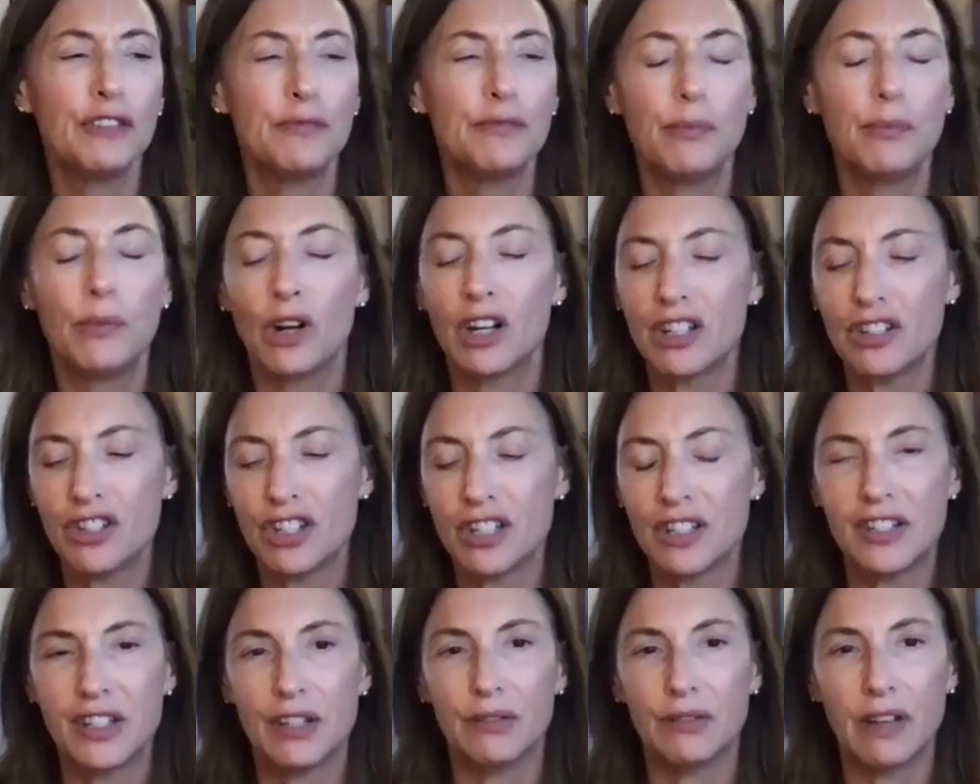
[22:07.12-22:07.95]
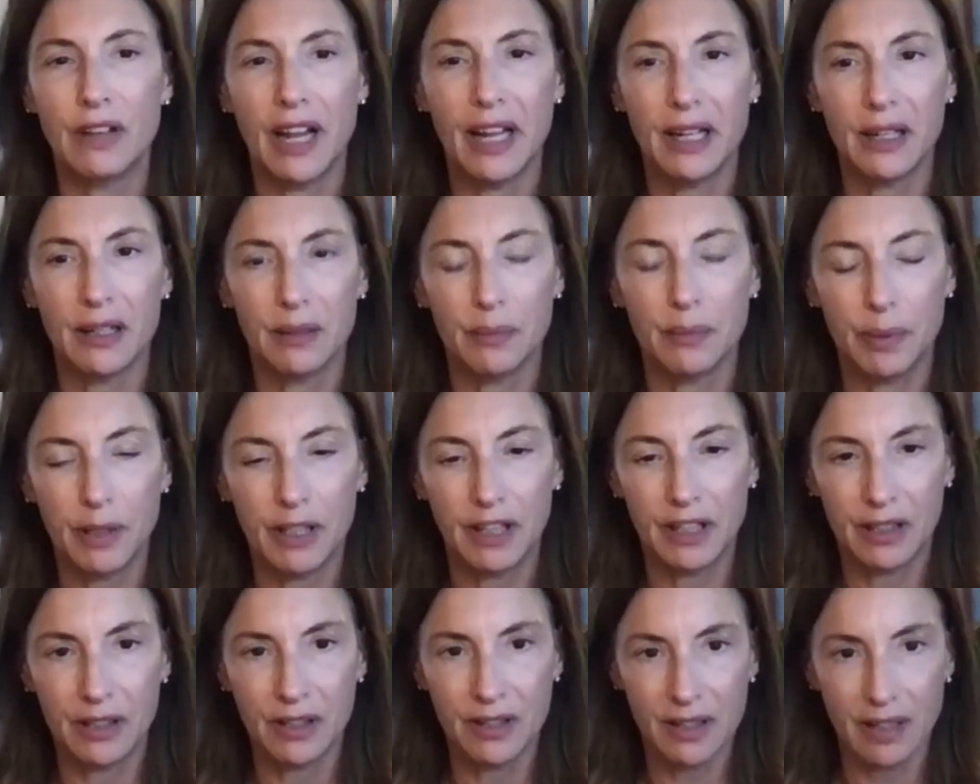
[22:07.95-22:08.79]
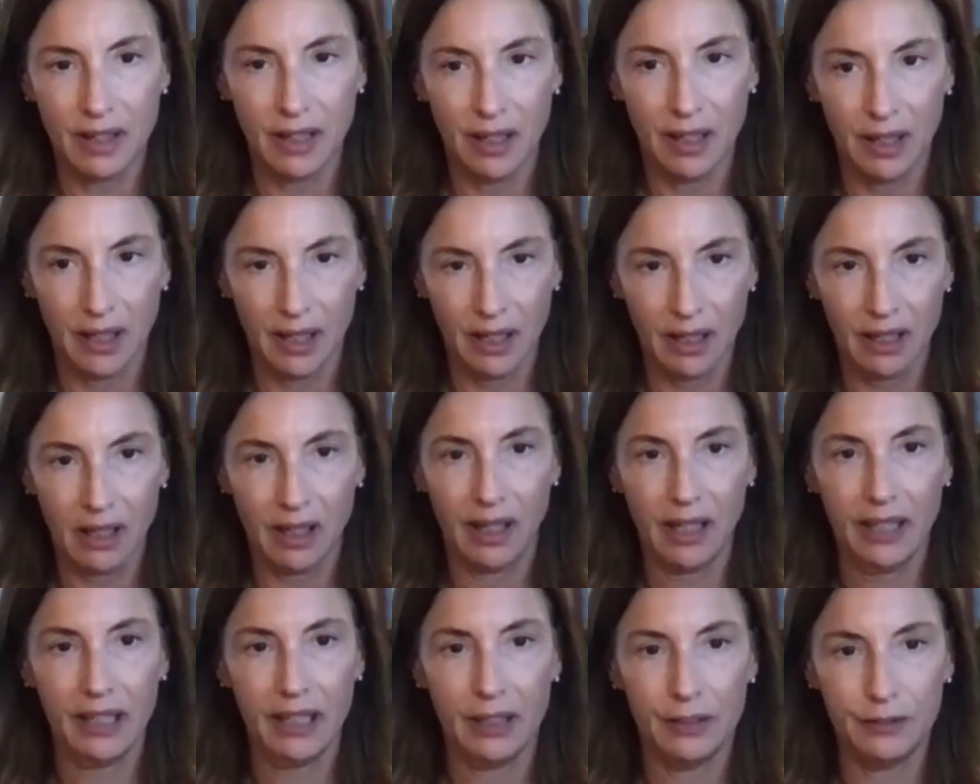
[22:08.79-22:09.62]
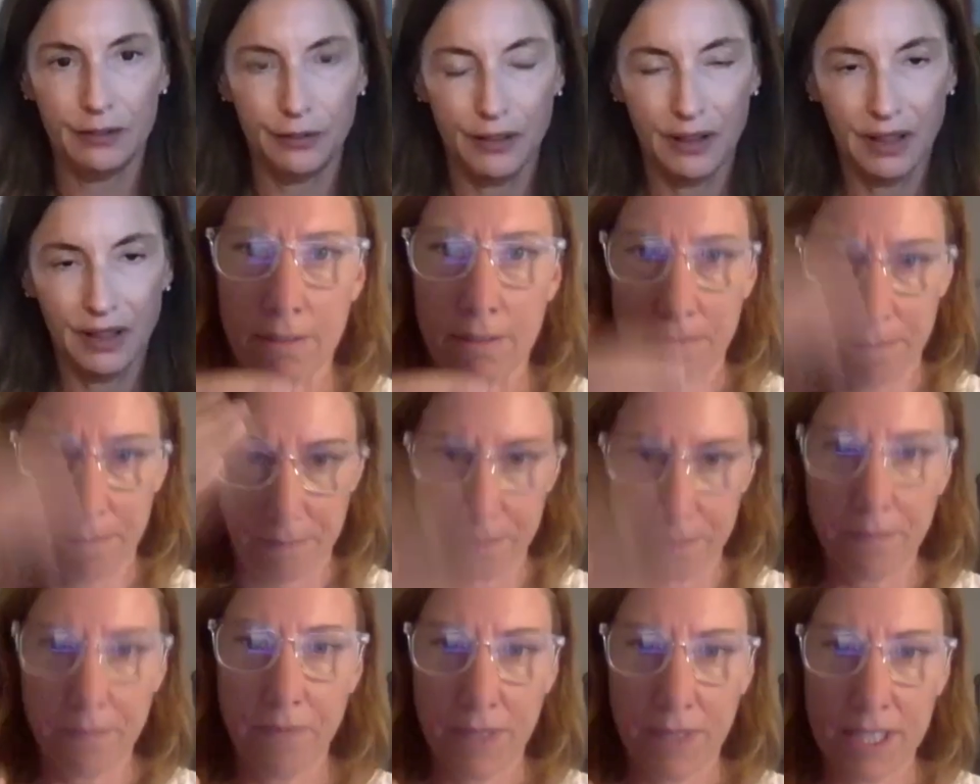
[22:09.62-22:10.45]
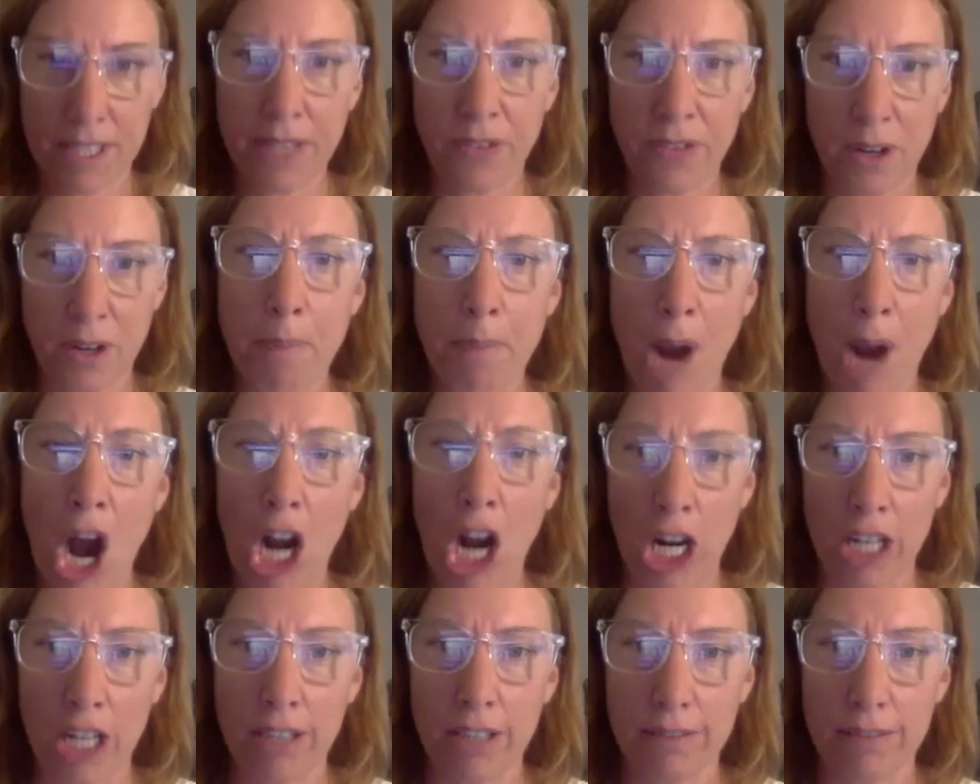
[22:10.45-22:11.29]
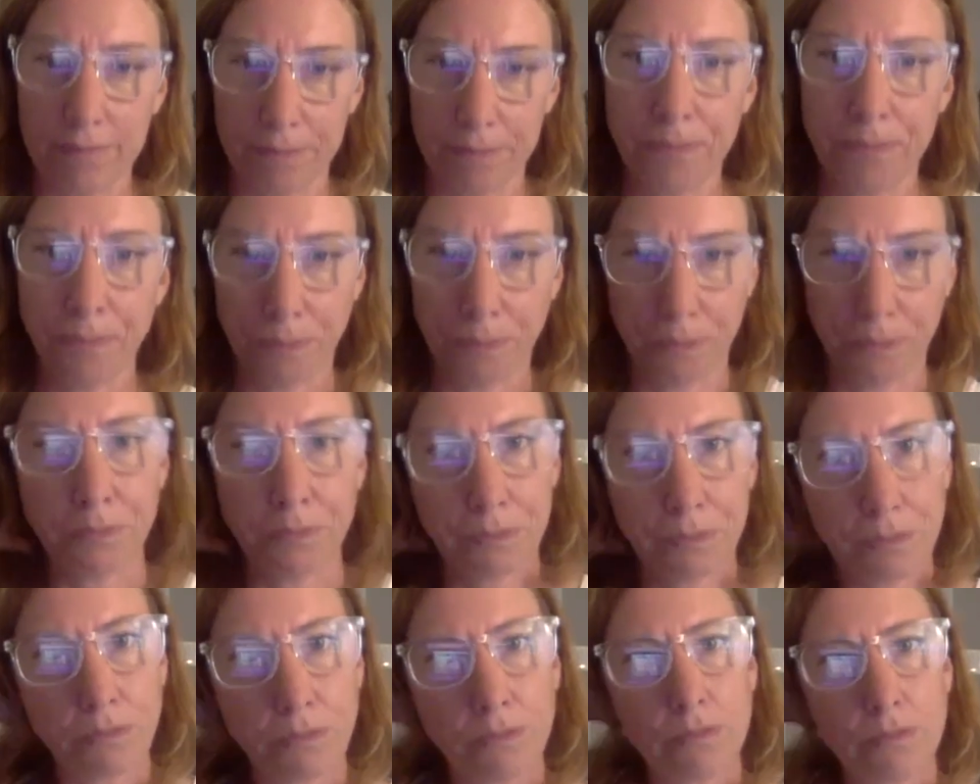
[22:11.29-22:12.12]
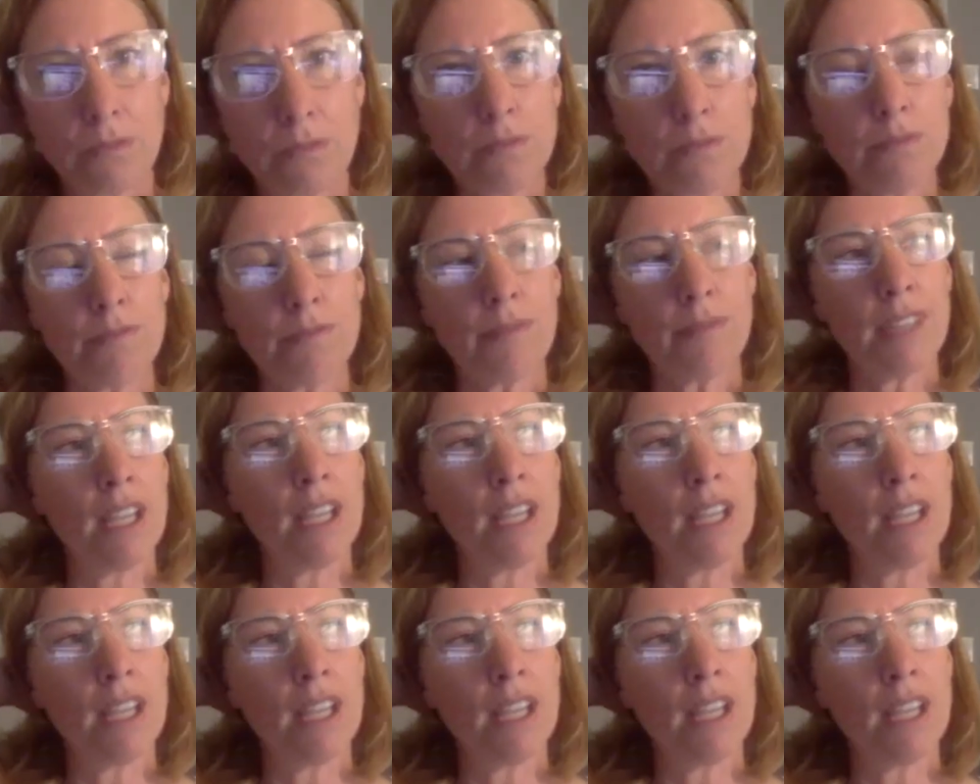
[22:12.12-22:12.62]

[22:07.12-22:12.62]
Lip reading: if march is the right, but there's a kind of steady part, right? What